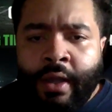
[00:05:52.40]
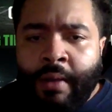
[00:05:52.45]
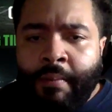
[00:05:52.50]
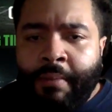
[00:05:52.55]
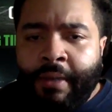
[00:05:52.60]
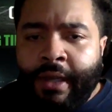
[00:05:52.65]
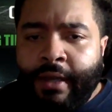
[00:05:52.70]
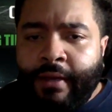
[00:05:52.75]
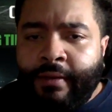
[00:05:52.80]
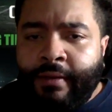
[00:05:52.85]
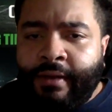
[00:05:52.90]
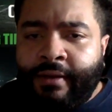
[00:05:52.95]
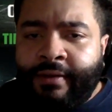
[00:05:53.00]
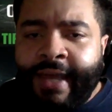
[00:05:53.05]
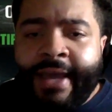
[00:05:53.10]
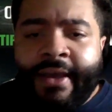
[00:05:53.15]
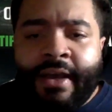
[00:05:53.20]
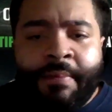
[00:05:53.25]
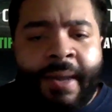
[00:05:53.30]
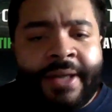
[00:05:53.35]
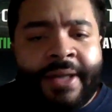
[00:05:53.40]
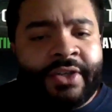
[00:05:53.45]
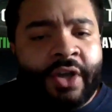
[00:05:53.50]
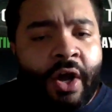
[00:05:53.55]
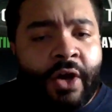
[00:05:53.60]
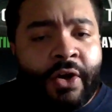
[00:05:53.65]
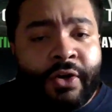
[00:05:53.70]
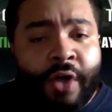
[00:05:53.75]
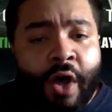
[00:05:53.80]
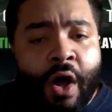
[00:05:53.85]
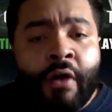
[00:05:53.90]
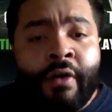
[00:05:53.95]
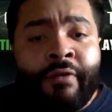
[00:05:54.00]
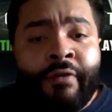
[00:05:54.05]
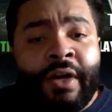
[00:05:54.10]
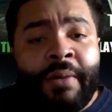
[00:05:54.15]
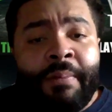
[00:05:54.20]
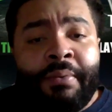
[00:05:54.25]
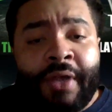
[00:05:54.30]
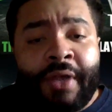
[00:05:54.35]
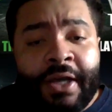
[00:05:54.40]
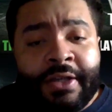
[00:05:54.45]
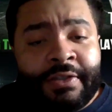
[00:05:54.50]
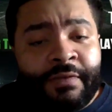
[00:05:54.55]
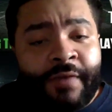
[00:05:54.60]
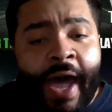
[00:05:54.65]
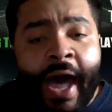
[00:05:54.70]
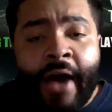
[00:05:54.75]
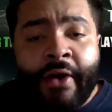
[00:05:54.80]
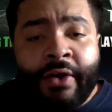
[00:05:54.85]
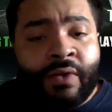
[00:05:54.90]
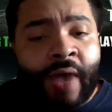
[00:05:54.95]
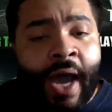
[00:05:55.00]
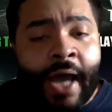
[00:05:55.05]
but take them as an underdog if they're plus value.